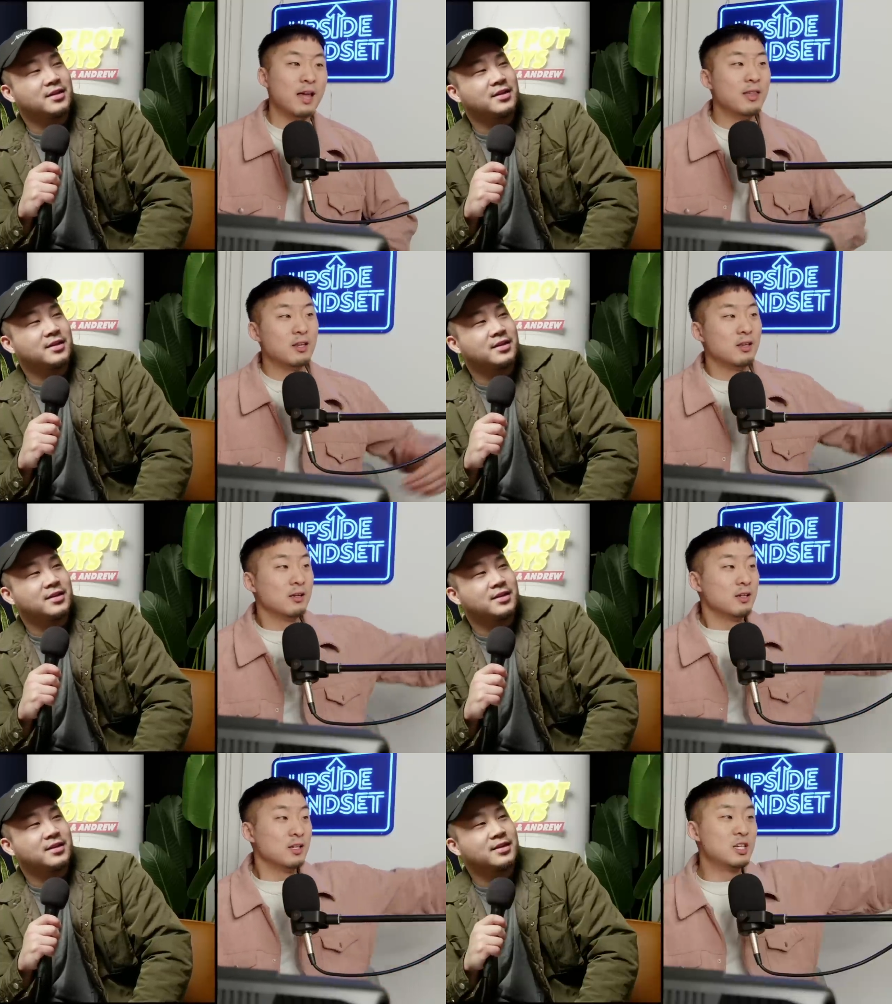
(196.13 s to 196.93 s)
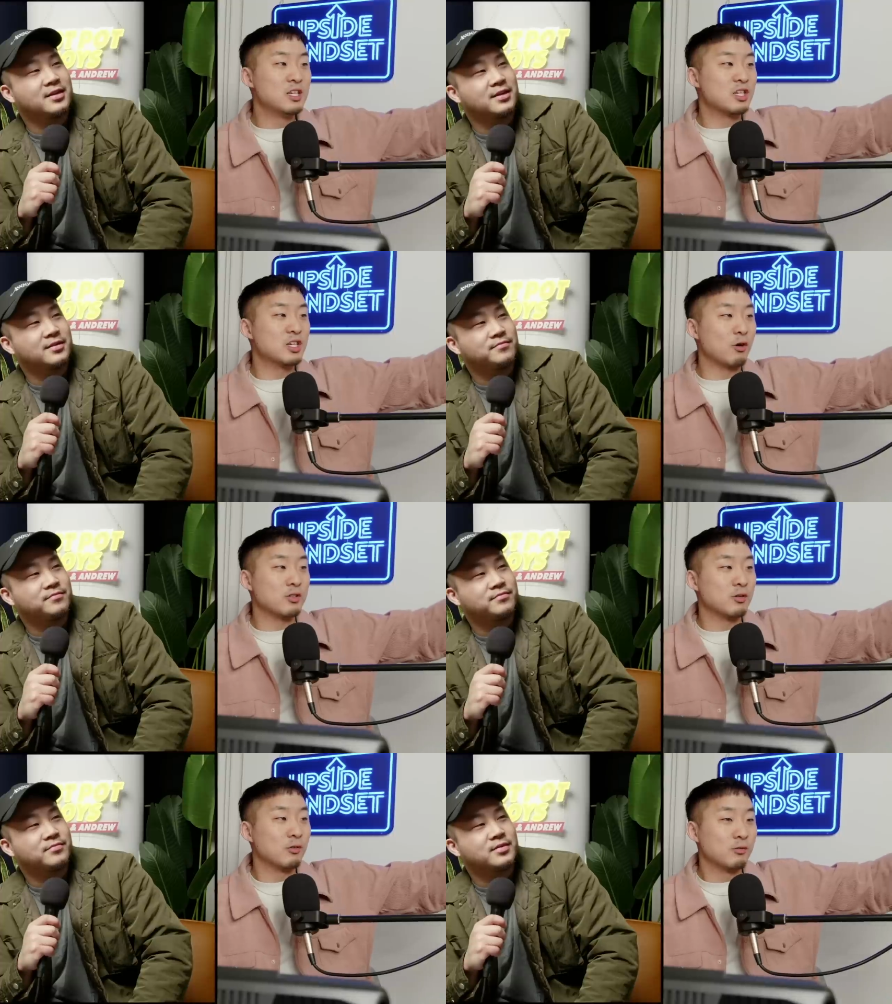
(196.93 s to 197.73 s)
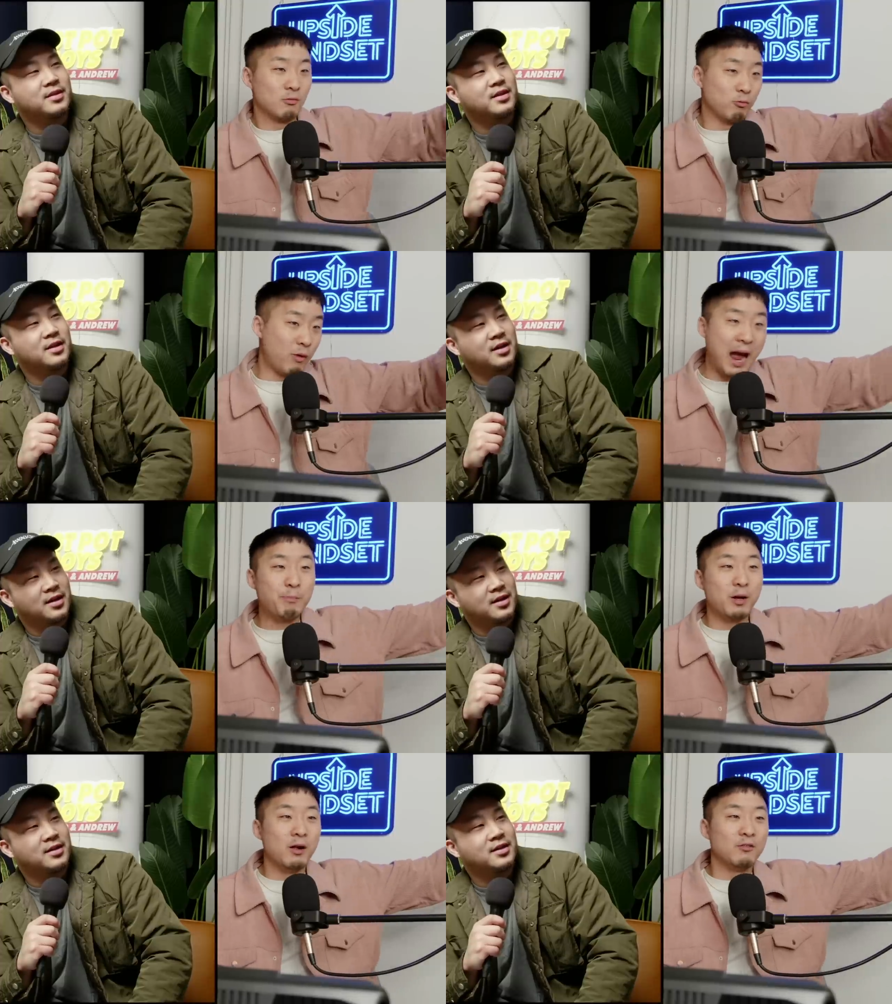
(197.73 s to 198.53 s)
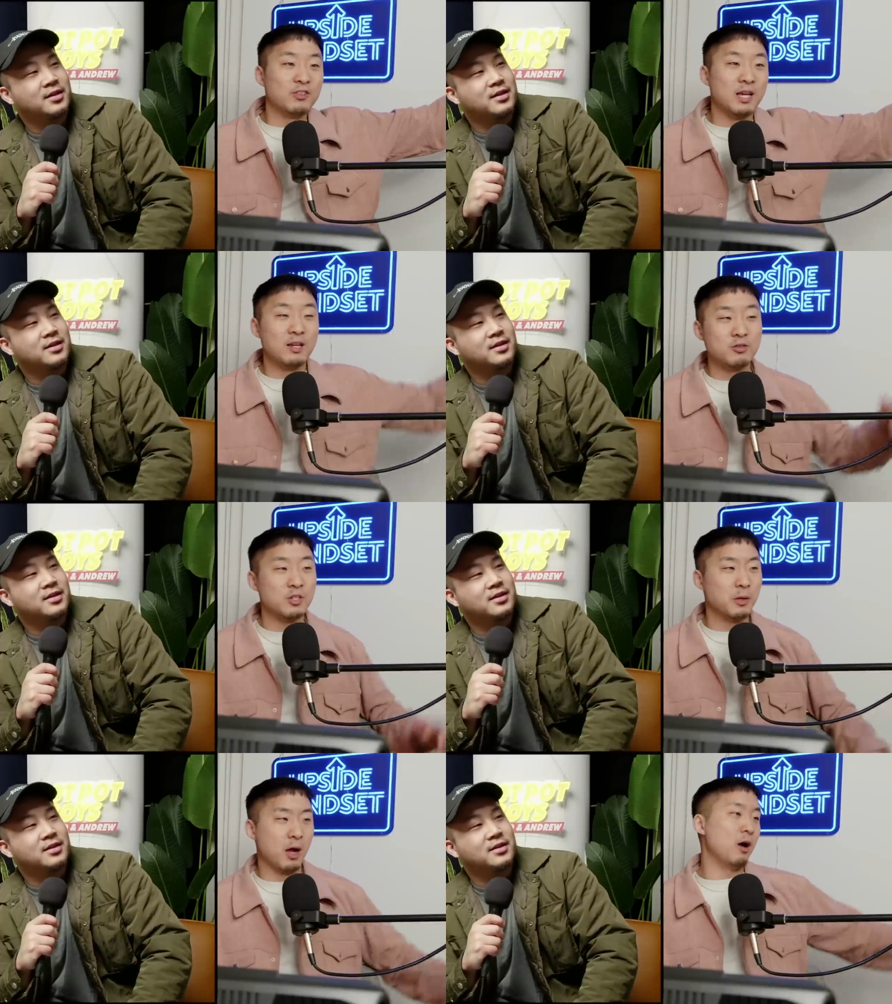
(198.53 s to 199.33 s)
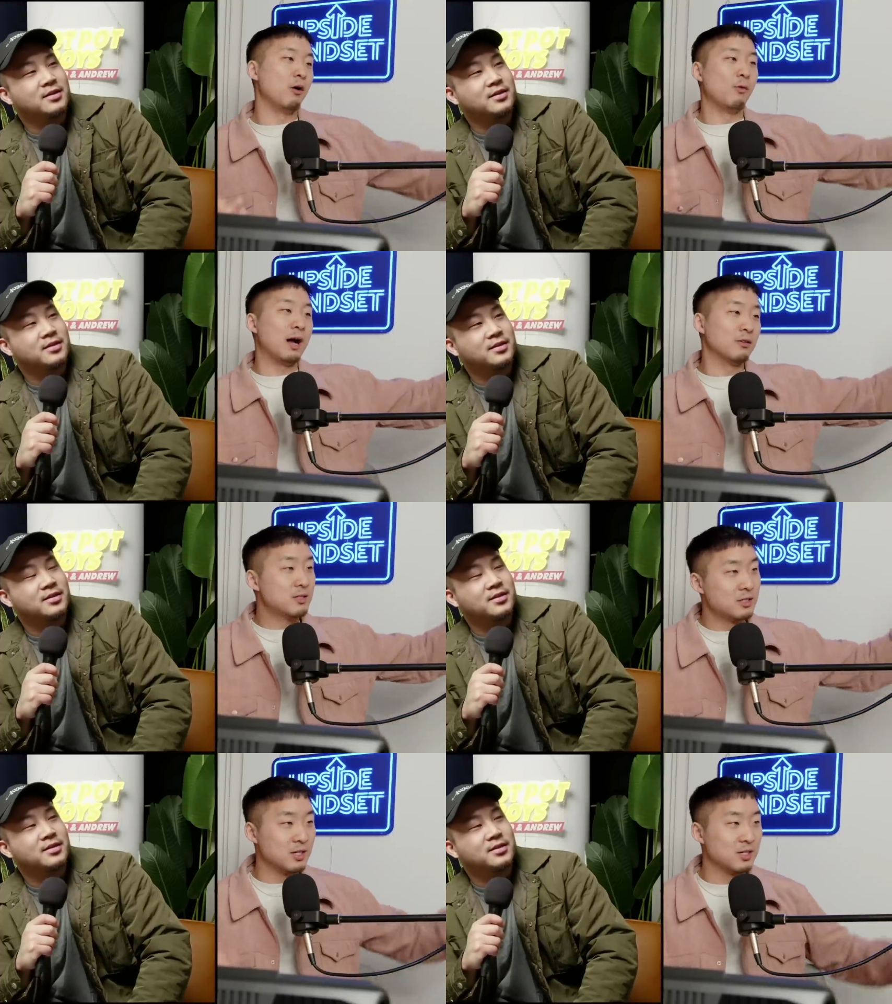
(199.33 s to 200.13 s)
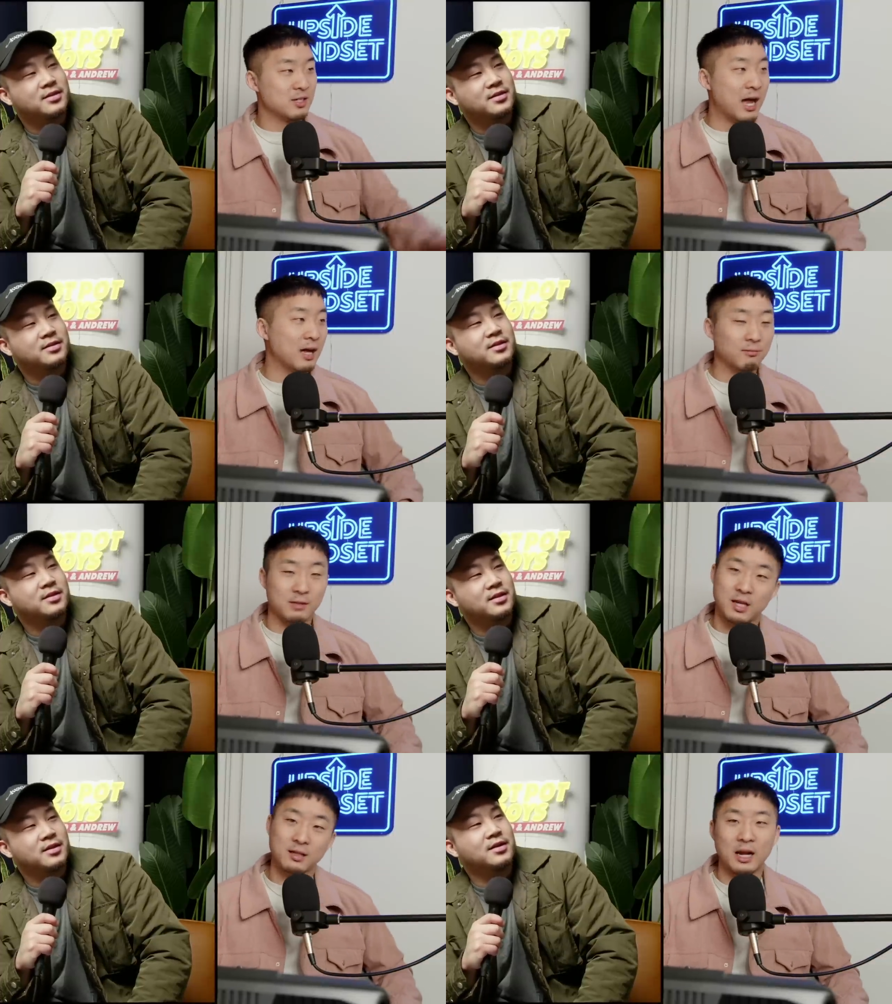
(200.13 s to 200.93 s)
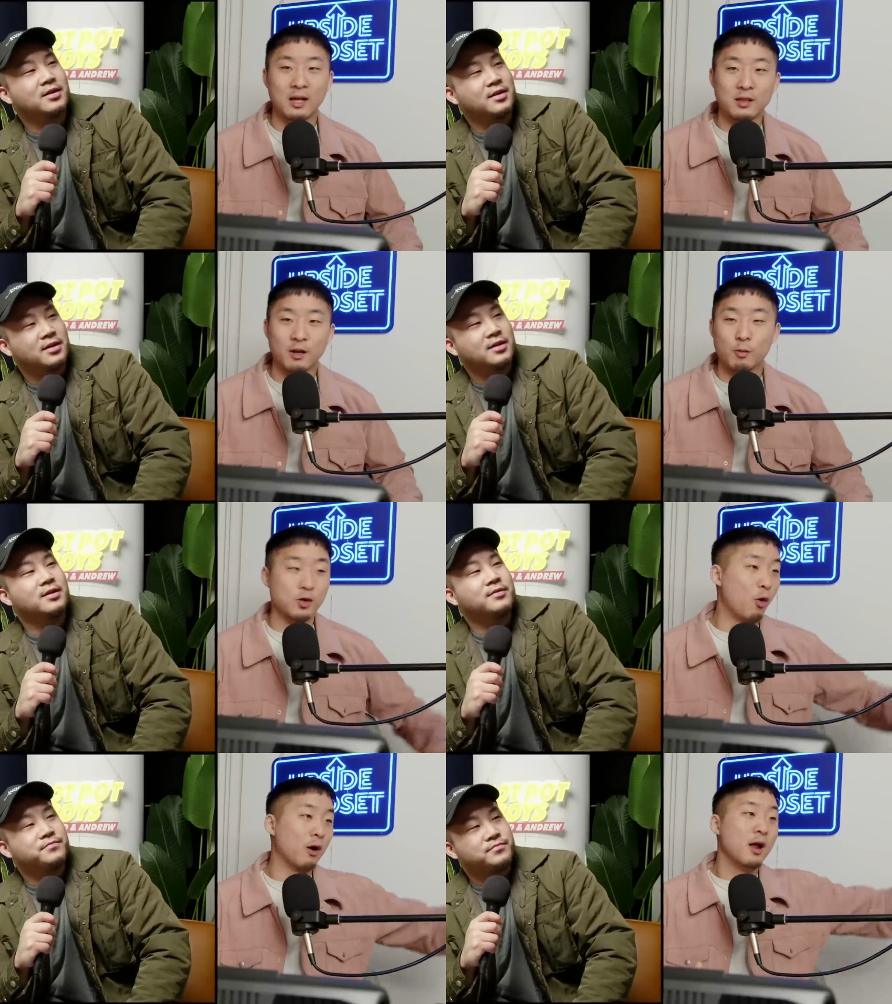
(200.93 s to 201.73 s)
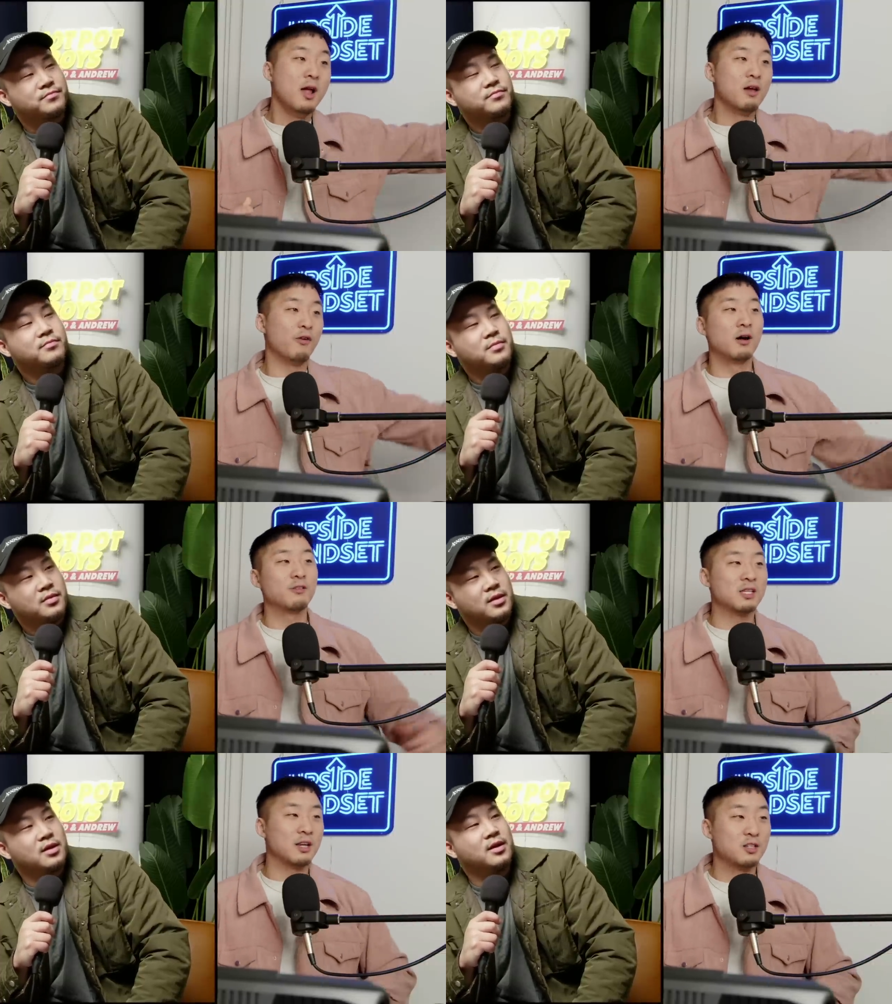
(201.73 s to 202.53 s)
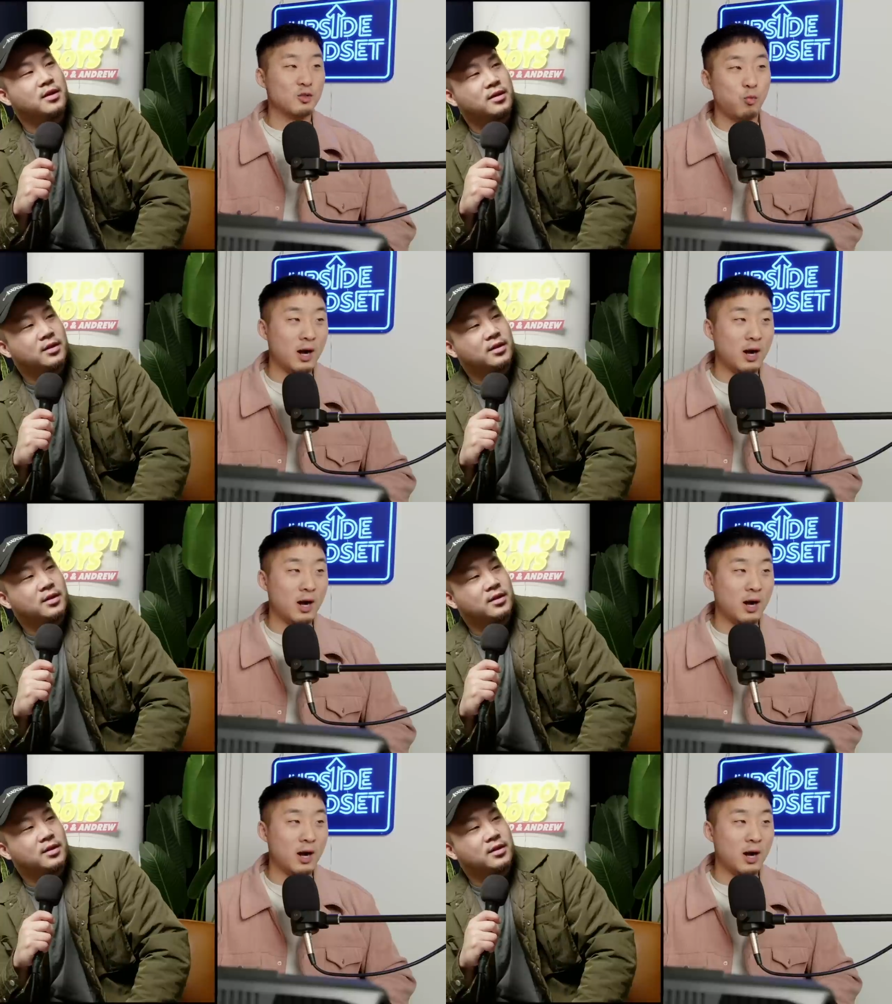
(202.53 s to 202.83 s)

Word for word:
Speaker 1: And then he just starts rapping all of a sudden you're just gonna be like oh wow this this is not the kid that i thought he was or if all of a sudden he just